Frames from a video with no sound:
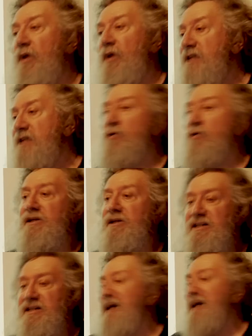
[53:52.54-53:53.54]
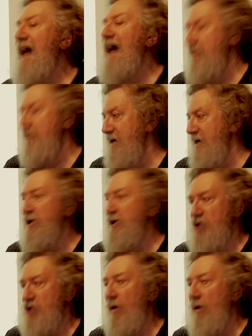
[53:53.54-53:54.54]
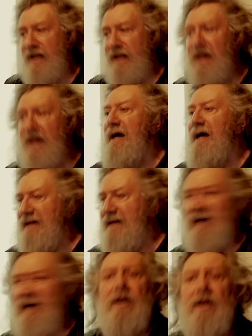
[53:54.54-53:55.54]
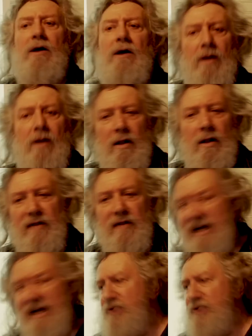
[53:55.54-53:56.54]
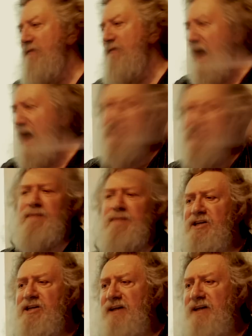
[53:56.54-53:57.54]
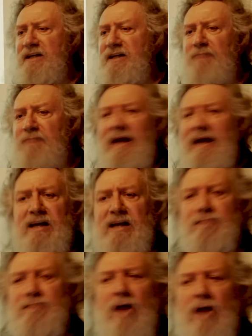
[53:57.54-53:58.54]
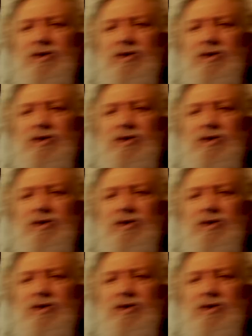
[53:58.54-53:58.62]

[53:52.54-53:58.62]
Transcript: he's doing is he's documenting and showing that, yes, the history of our species on this planet is much